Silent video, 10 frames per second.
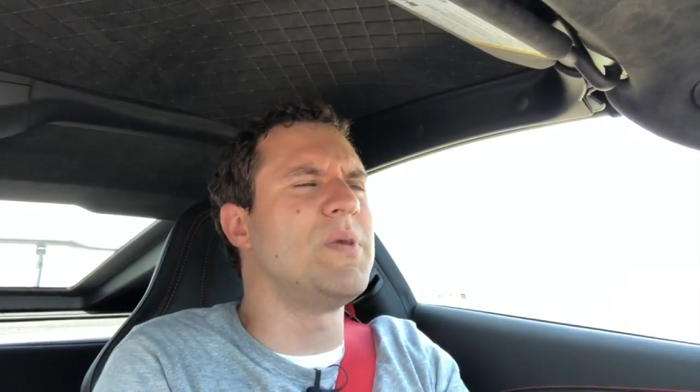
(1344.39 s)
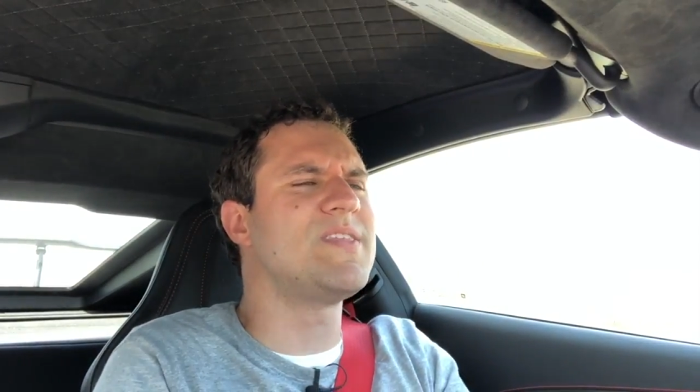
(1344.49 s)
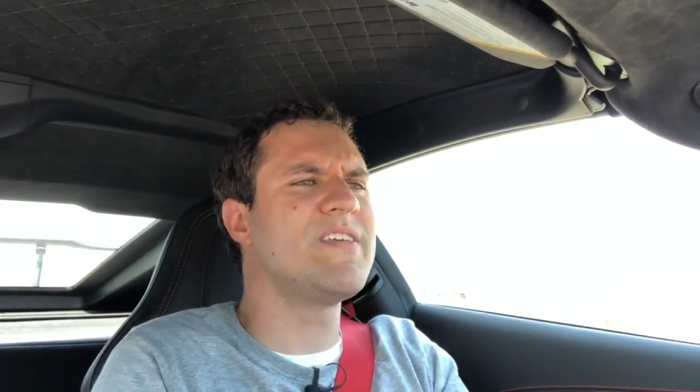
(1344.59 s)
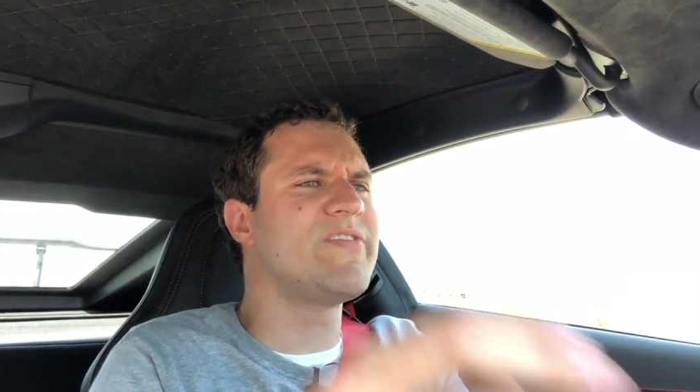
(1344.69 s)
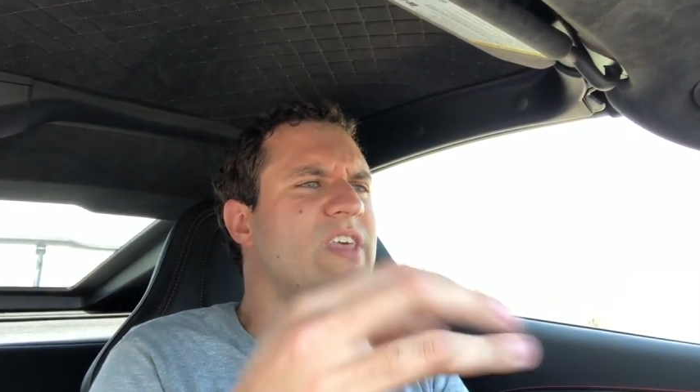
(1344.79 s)

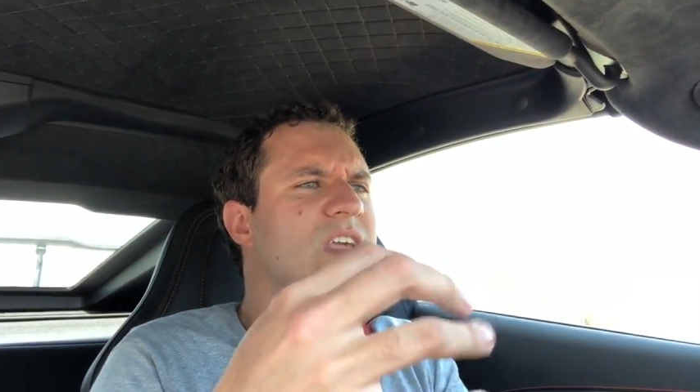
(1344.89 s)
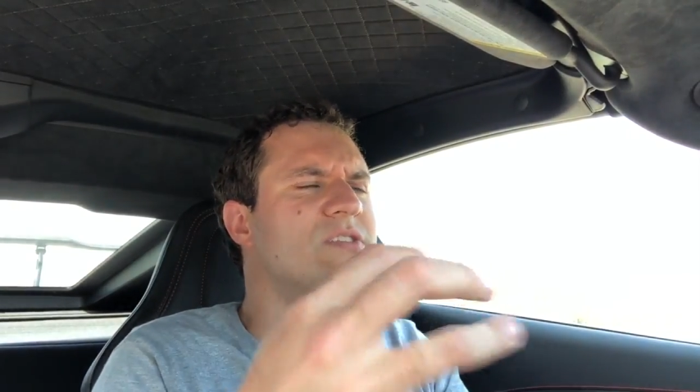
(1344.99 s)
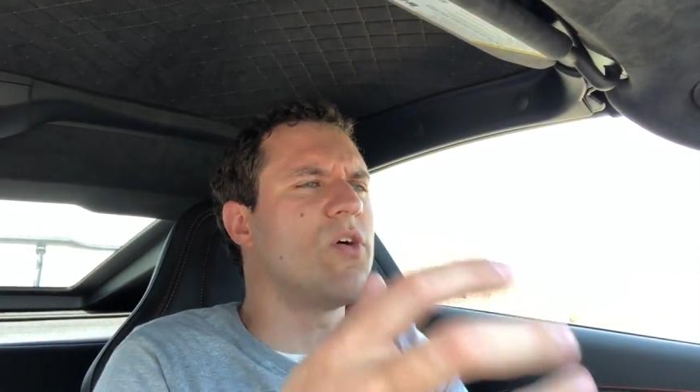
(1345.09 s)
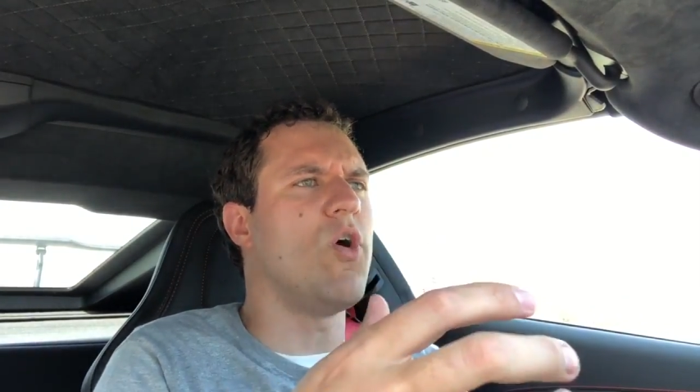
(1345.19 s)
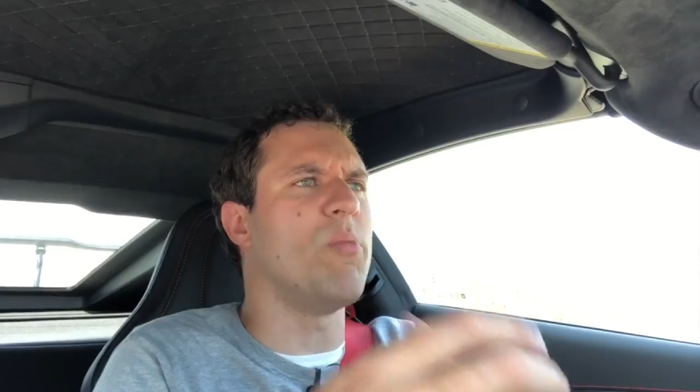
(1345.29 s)
But this thing
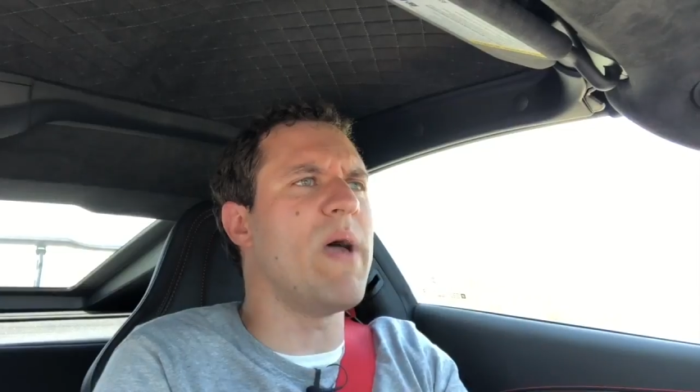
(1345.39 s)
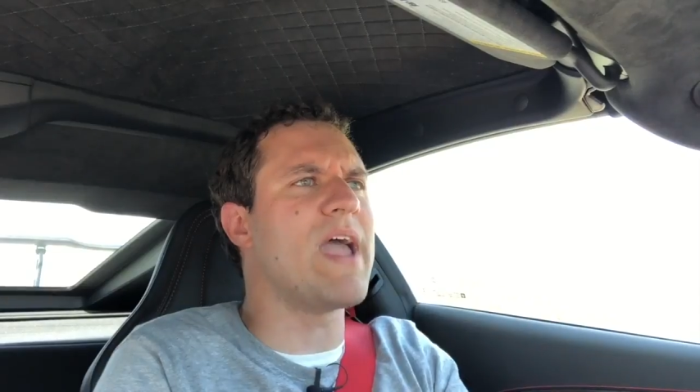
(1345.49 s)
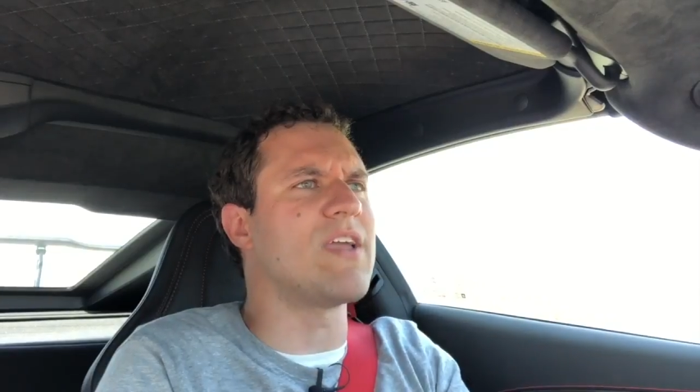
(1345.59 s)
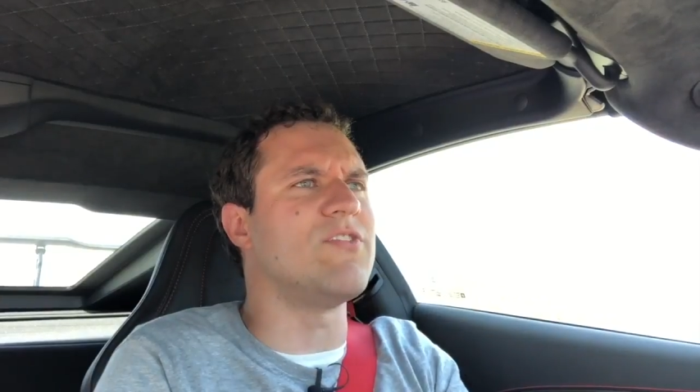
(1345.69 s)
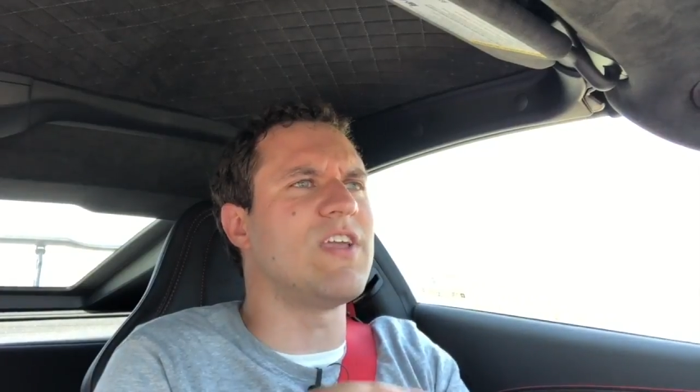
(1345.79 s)
is the whole
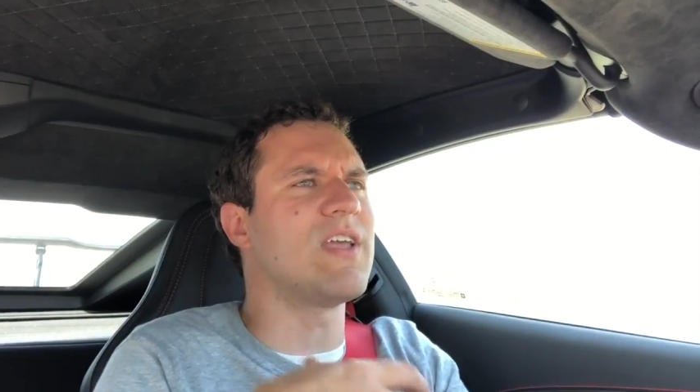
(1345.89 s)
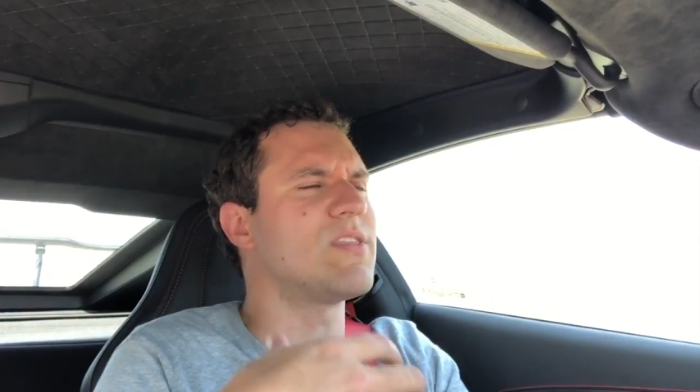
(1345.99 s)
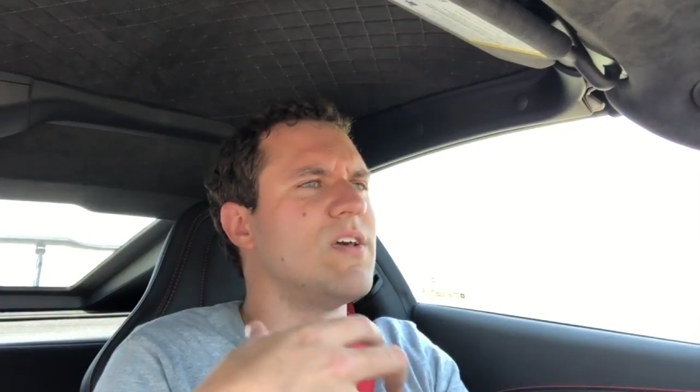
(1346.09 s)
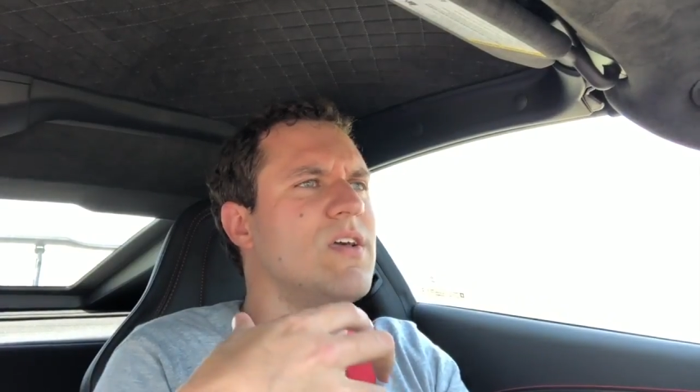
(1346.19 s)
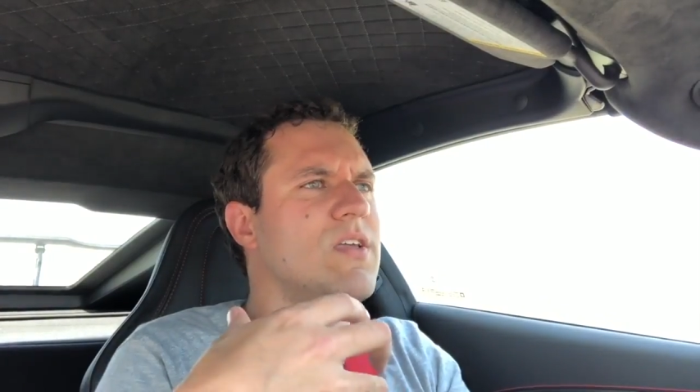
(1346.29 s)
package. You
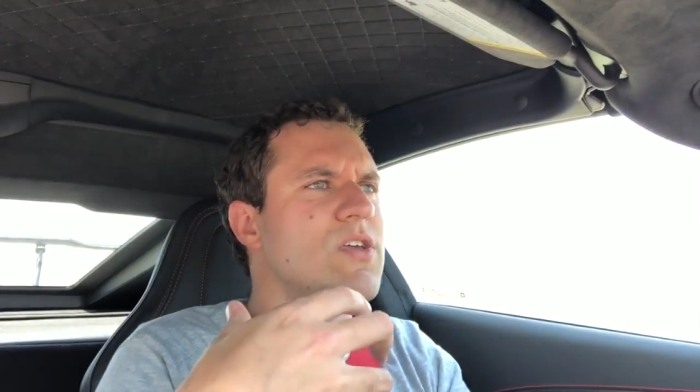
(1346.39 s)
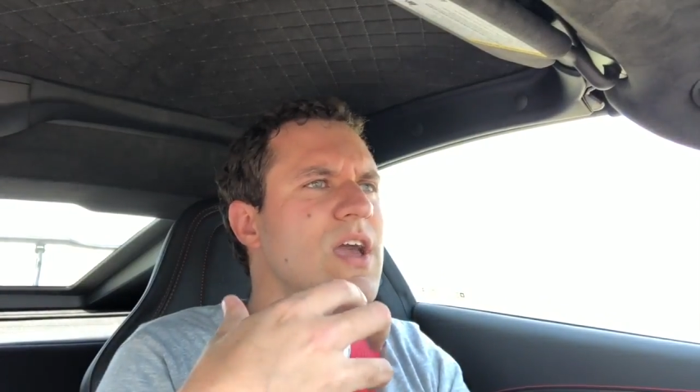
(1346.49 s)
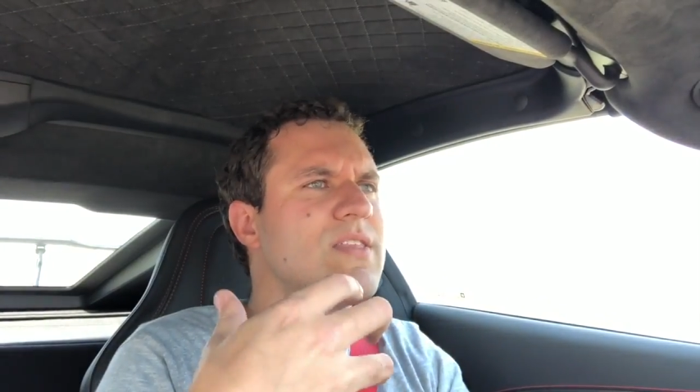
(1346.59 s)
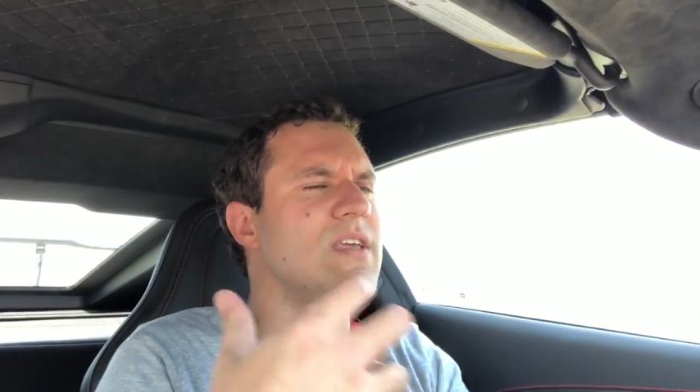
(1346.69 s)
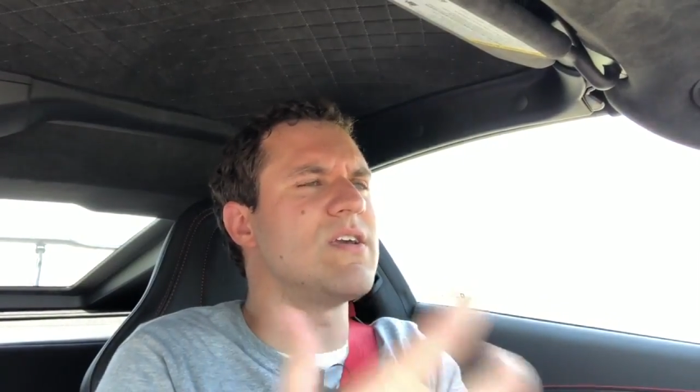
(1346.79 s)
got
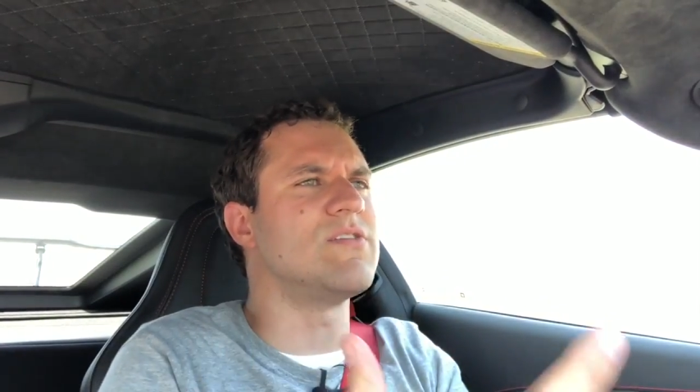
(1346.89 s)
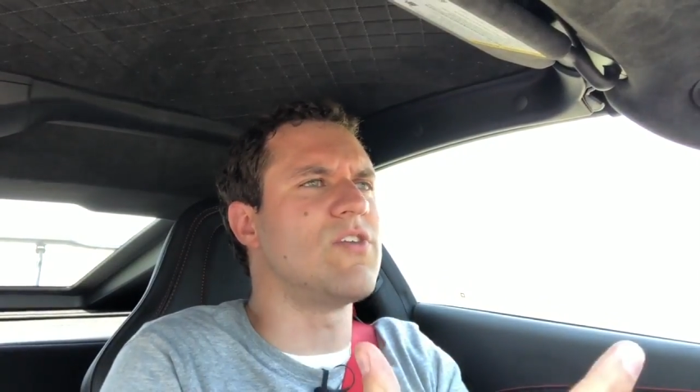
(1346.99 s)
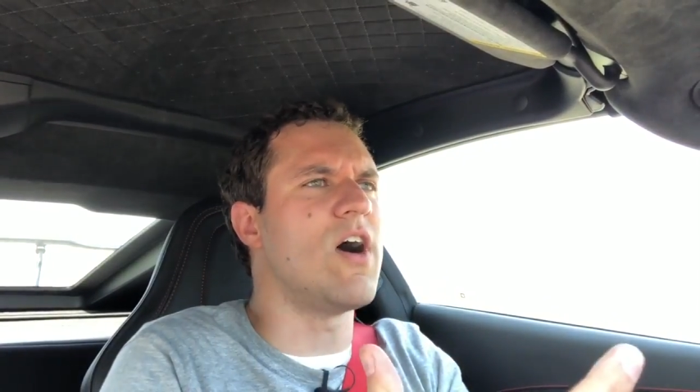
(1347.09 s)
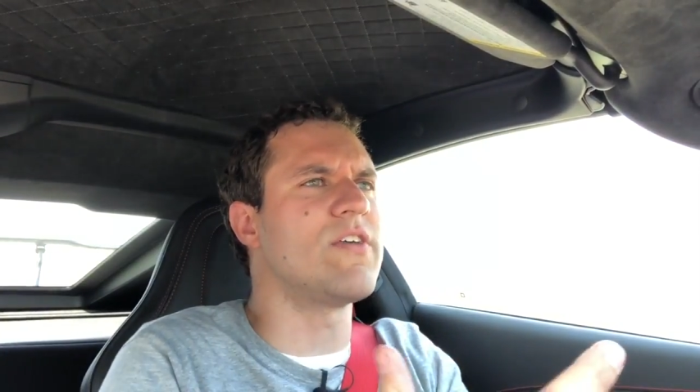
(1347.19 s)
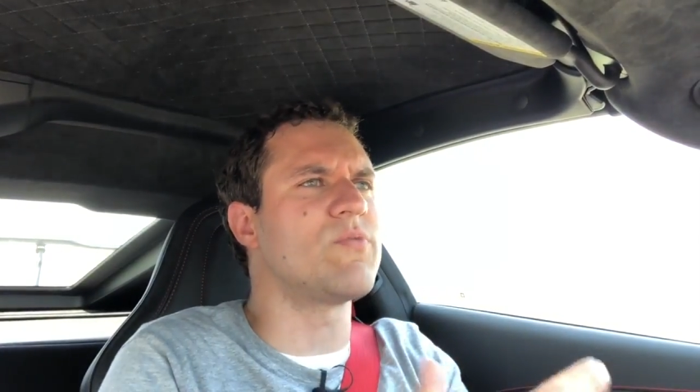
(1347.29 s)
the
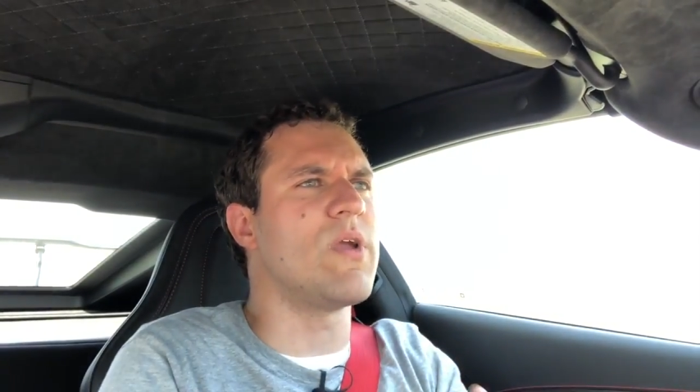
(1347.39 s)
exhaust.